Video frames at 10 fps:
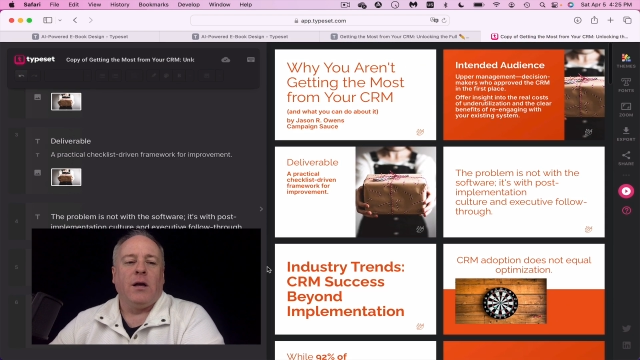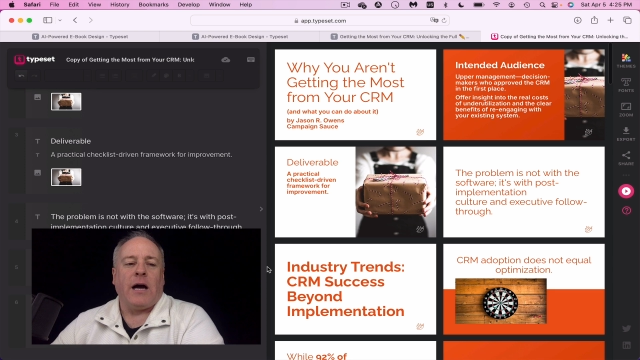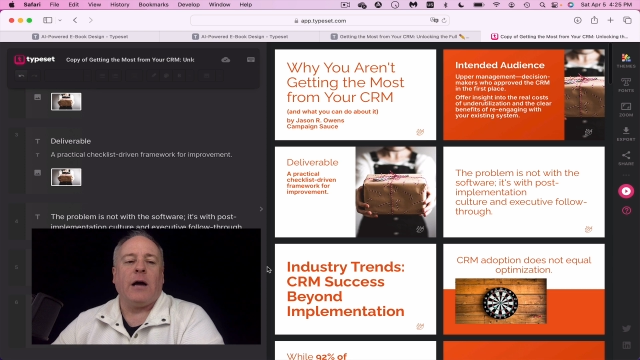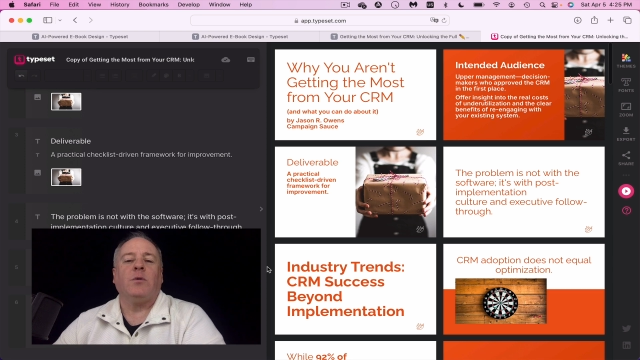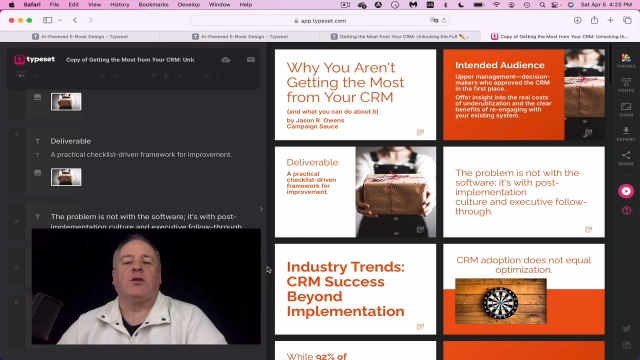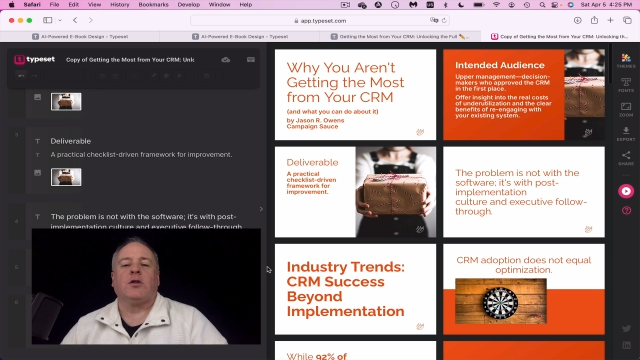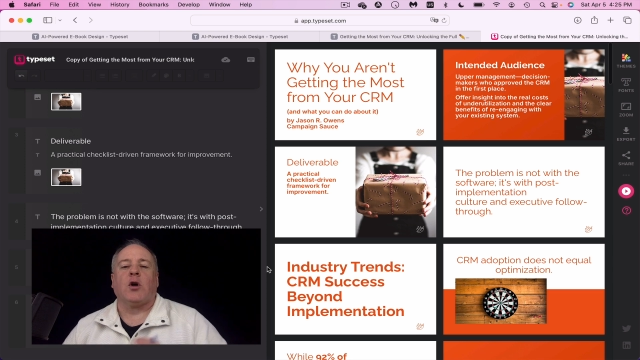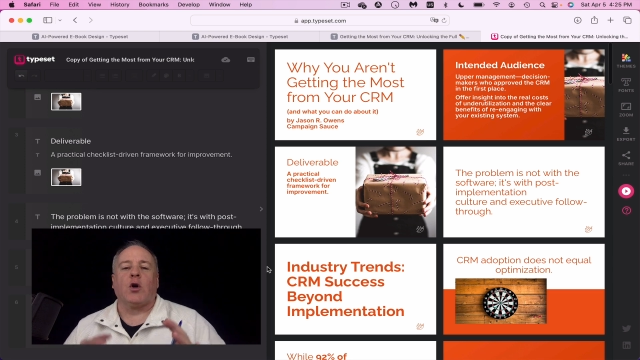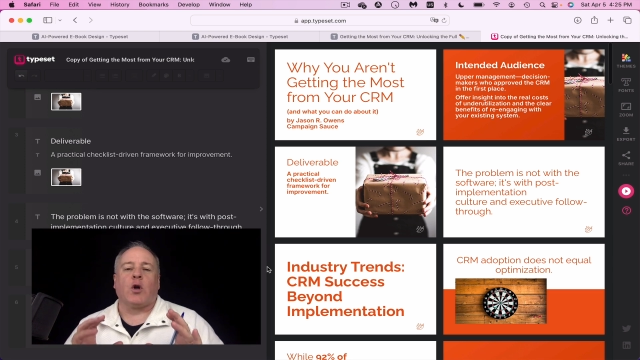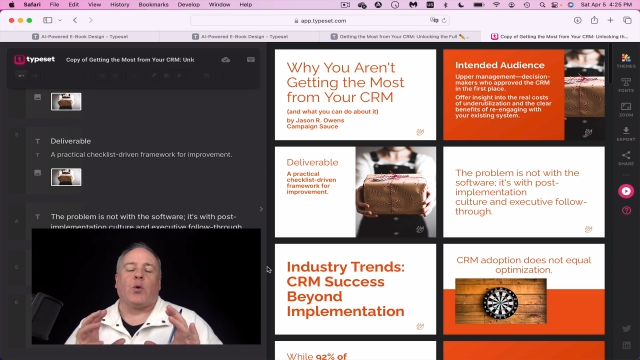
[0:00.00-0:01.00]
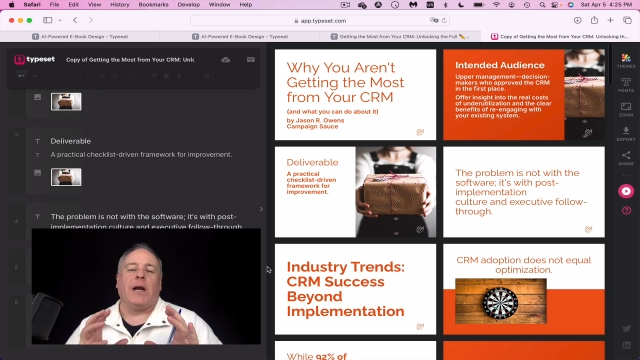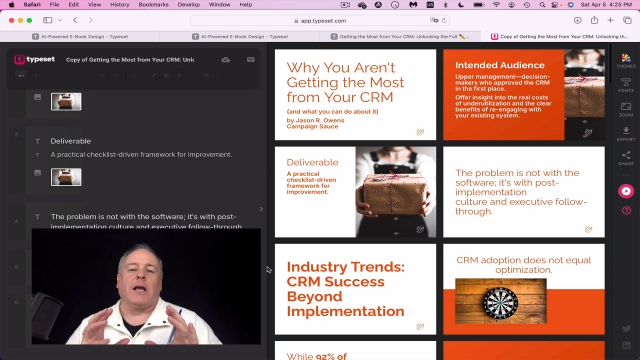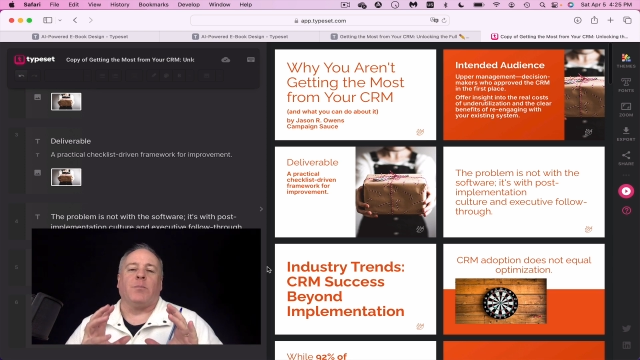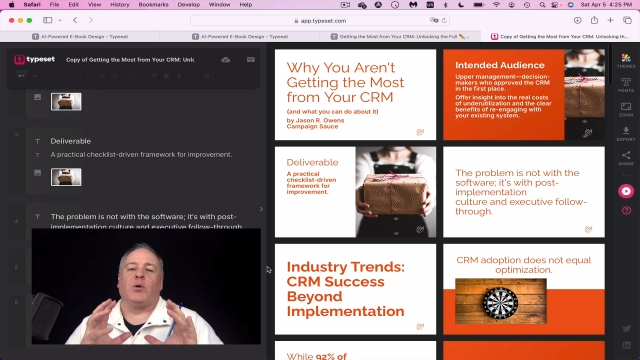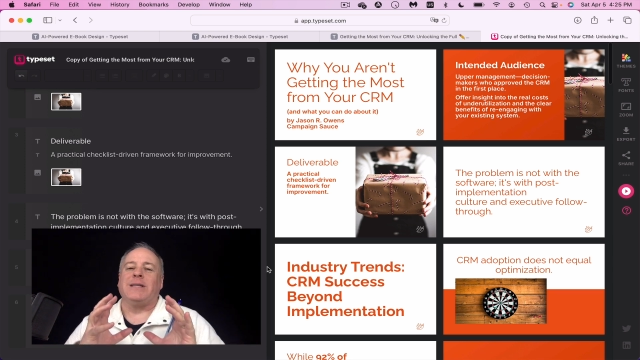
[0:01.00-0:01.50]
I would start
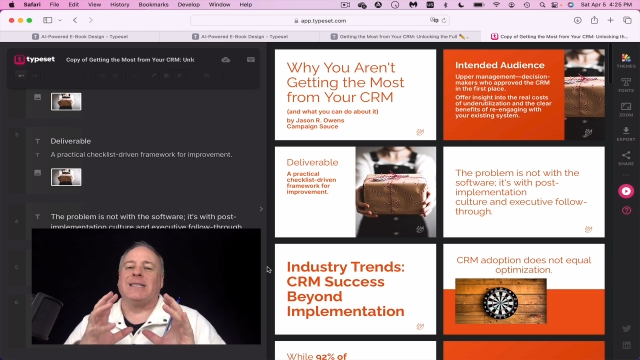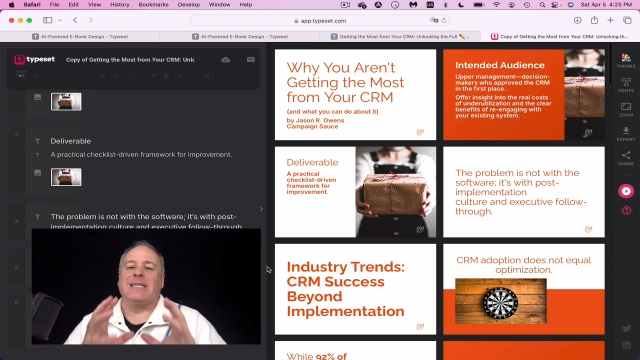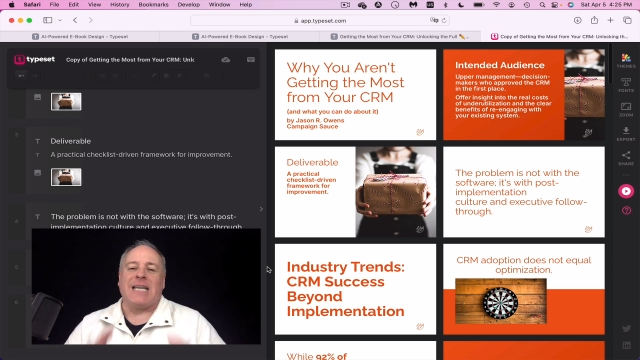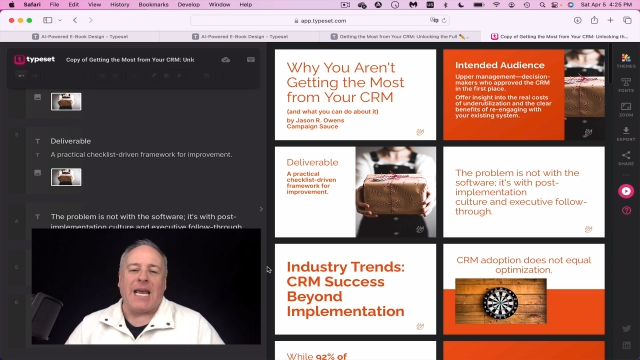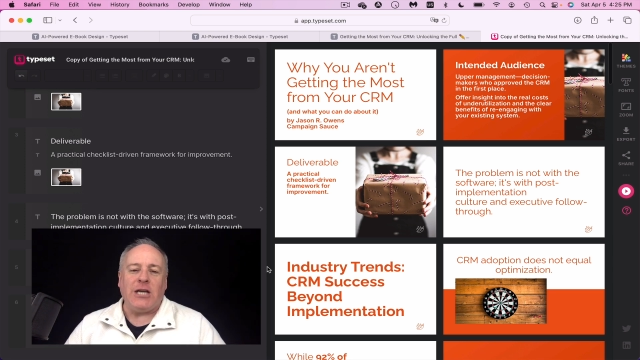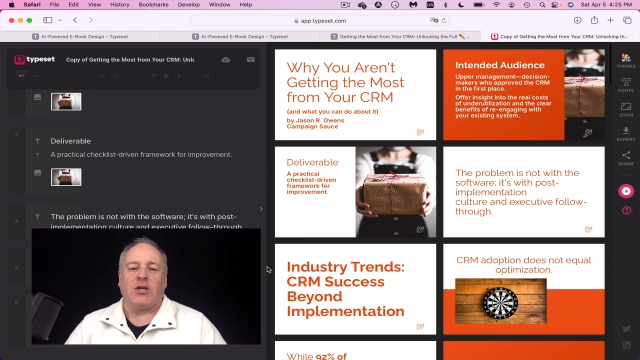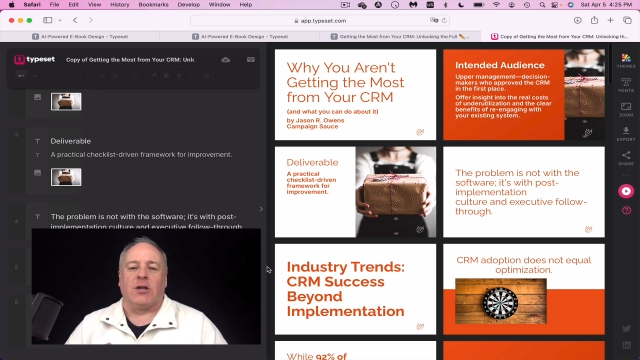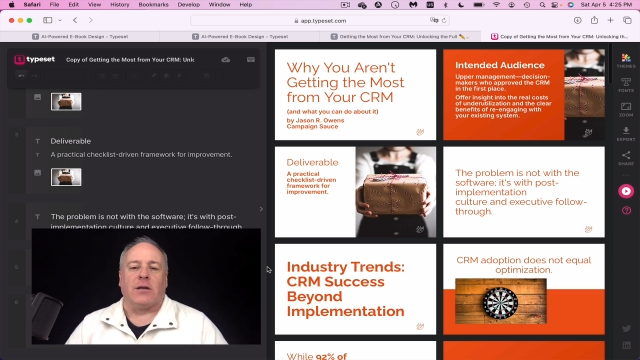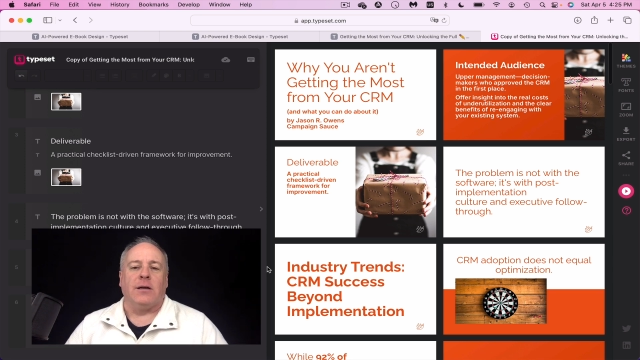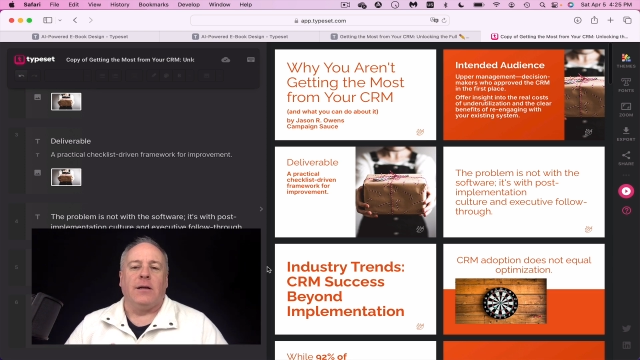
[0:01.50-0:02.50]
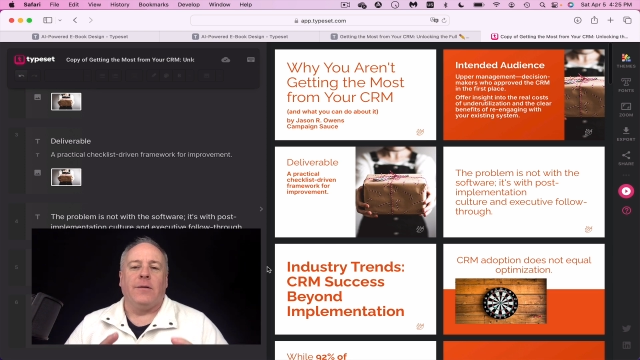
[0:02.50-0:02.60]
creating a presentation